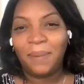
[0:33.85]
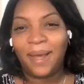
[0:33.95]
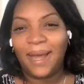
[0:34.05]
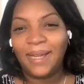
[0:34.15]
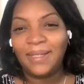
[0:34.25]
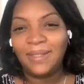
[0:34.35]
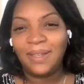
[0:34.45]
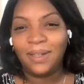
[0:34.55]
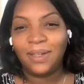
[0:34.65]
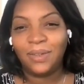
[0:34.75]
But as
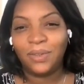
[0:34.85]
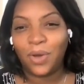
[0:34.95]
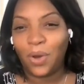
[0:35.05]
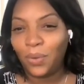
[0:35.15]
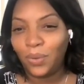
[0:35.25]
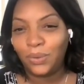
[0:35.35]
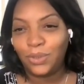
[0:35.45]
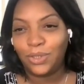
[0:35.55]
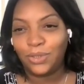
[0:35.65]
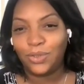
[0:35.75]
a
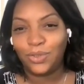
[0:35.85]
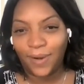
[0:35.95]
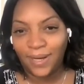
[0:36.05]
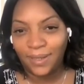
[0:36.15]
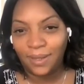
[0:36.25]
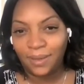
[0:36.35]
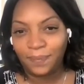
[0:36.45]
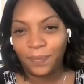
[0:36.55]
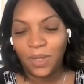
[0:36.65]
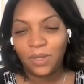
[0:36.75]
coach and
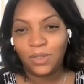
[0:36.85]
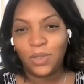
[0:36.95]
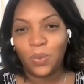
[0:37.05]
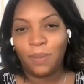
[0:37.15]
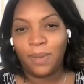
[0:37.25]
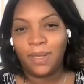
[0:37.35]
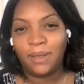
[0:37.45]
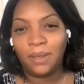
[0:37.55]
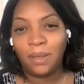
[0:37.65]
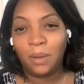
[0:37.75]
trainer to
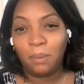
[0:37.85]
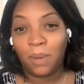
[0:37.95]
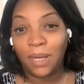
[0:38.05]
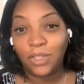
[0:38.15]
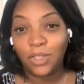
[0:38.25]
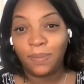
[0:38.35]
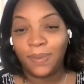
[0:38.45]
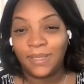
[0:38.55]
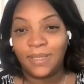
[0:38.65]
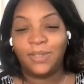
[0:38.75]
women, my job
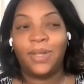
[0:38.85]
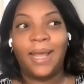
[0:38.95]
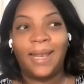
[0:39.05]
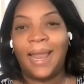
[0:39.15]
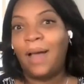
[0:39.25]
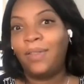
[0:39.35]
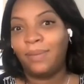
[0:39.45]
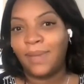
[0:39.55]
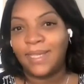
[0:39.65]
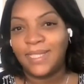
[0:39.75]
is to allow
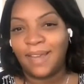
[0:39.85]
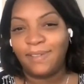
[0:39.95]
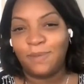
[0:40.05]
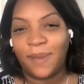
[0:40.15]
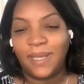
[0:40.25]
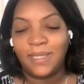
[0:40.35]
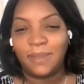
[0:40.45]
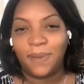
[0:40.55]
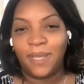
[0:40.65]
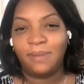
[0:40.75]
them that safe space
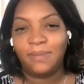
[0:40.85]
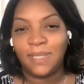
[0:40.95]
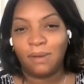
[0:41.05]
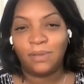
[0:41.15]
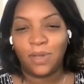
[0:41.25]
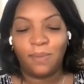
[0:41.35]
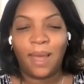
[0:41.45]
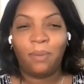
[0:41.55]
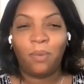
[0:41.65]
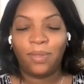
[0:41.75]
to be themselves, no
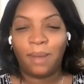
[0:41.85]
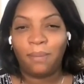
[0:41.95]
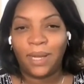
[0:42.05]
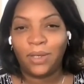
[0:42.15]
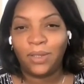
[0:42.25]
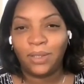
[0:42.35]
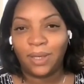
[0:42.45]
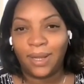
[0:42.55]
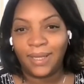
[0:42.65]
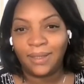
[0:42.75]
matter what that might look
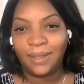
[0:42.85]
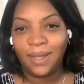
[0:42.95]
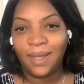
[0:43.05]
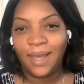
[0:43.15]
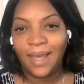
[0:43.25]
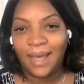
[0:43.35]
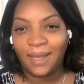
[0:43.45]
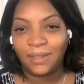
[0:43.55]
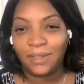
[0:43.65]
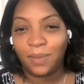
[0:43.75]
like.
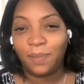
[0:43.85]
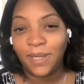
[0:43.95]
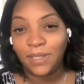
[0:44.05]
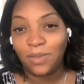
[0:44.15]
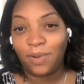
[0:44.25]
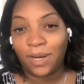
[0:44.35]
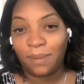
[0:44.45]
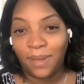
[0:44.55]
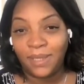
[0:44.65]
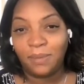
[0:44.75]
And the person that
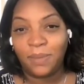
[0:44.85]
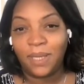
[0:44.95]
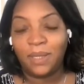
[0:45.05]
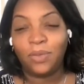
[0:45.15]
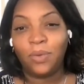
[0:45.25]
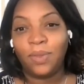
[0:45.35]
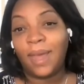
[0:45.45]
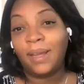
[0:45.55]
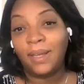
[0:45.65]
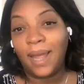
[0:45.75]
recommended me thought that
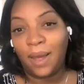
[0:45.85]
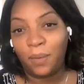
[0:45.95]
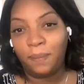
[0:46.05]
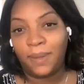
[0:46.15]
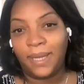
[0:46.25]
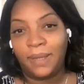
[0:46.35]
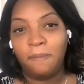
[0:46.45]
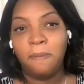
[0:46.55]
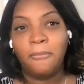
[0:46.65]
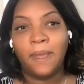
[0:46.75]
that could help me,
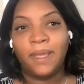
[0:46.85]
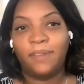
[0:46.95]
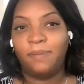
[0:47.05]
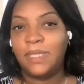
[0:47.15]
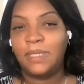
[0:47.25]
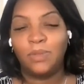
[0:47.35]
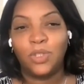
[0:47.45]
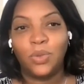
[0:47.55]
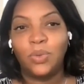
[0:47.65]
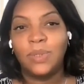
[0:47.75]
give me some
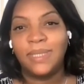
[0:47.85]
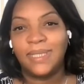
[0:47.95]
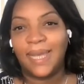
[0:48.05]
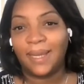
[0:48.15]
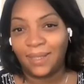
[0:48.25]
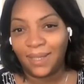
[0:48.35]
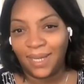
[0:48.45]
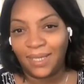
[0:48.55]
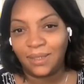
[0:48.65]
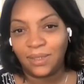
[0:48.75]
tools and
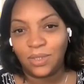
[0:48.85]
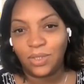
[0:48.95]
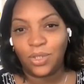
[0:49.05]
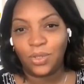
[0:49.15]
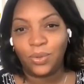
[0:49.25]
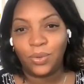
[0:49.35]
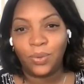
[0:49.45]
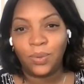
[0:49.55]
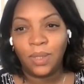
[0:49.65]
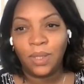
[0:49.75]
techniques
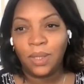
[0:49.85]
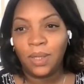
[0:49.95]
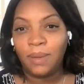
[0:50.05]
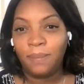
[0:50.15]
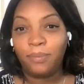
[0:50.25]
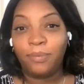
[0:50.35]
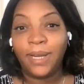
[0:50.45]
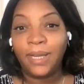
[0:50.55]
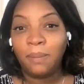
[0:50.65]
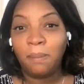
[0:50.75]
to
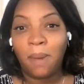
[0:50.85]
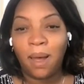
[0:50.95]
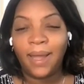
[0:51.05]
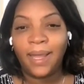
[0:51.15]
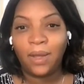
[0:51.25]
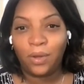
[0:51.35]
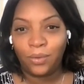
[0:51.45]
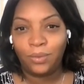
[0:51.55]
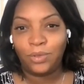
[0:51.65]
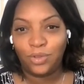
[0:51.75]
bring my
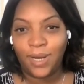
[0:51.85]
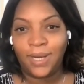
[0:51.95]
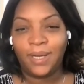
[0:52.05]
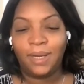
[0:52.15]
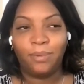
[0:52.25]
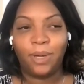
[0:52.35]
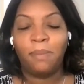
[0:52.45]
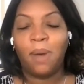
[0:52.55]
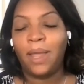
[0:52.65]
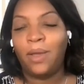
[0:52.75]
own training,
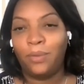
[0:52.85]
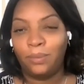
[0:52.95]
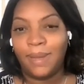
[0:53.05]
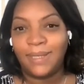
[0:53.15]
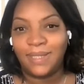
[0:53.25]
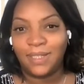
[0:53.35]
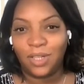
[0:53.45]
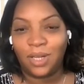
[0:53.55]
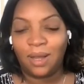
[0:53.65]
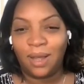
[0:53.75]
bring my own
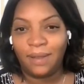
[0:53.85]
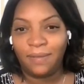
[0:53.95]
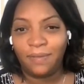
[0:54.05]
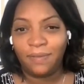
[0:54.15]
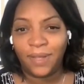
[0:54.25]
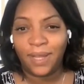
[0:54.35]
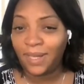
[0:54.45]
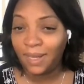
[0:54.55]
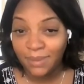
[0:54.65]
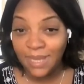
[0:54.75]
message alive.
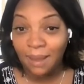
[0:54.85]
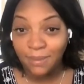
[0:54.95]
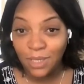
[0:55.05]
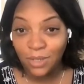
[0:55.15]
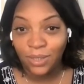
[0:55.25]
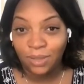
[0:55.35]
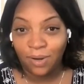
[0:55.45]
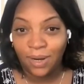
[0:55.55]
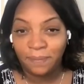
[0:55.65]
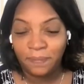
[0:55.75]
And he was absolutely
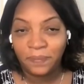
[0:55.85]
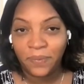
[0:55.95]
right.